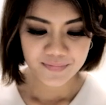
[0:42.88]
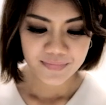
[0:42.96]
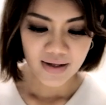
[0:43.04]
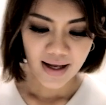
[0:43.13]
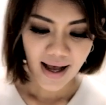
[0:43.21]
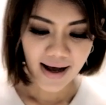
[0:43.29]

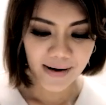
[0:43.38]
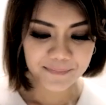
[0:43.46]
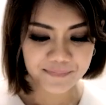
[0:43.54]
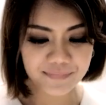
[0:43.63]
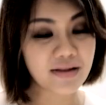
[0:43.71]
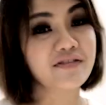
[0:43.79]

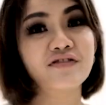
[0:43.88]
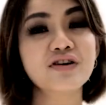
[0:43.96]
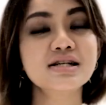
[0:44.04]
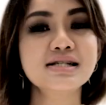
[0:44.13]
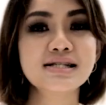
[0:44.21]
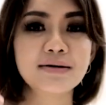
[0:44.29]
The
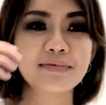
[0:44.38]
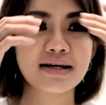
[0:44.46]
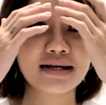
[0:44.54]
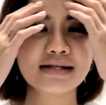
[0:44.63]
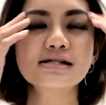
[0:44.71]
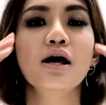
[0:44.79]
first tip
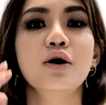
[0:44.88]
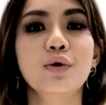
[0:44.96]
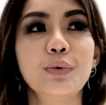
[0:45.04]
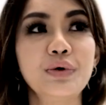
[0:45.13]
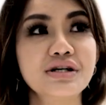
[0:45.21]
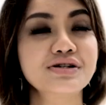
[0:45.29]
is
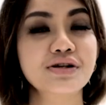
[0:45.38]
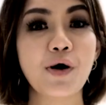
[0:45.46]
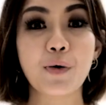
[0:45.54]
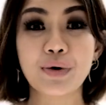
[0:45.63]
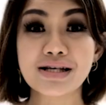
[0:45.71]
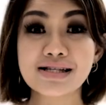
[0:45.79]
we should
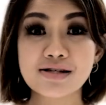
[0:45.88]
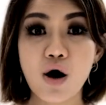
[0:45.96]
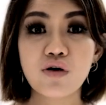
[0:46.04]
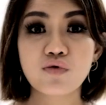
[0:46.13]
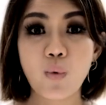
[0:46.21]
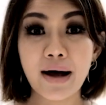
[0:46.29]
always
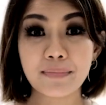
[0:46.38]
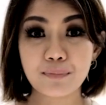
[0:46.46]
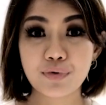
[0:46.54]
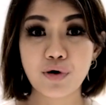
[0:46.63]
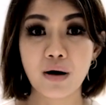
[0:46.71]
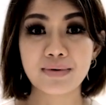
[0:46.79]
solve one
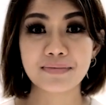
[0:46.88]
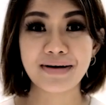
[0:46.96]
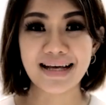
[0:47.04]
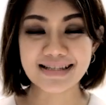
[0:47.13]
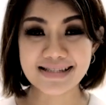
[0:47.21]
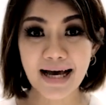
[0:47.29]
problem at
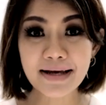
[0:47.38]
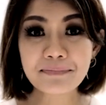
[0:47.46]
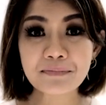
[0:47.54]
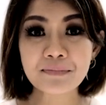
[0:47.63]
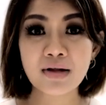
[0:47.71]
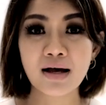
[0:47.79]
a time.
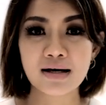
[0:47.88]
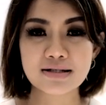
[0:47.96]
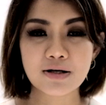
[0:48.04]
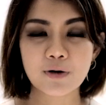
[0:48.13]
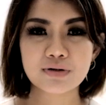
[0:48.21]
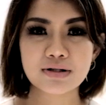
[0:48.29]

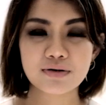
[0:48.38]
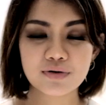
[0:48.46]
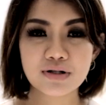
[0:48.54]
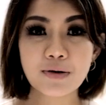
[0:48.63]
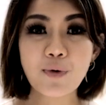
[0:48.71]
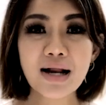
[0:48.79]
So
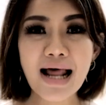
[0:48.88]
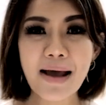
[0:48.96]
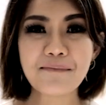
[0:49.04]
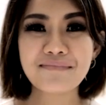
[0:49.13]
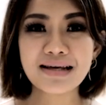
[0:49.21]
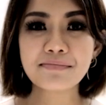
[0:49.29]
what I
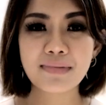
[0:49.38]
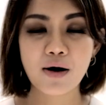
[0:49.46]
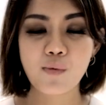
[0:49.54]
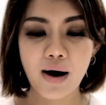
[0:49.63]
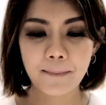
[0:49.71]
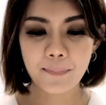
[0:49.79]
mean by
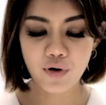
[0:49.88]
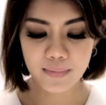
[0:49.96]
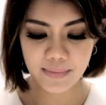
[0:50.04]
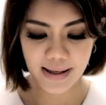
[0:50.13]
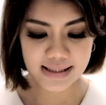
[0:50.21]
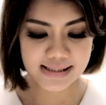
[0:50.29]
one problem
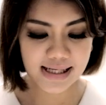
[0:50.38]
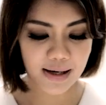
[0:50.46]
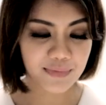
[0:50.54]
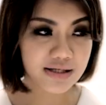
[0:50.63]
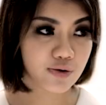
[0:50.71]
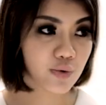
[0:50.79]
at a time
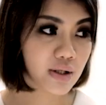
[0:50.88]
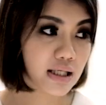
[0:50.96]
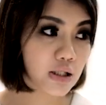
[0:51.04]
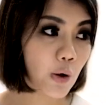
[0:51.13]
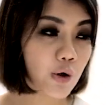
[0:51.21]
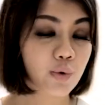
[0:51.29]
is we
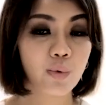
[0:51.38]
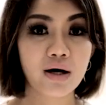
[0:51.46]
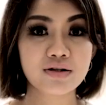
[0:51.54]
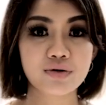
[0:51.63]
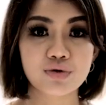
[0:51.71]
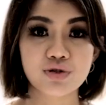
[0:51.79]
don't
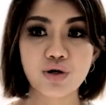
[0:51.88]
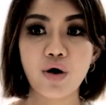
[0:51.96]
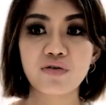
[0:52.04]
want to solve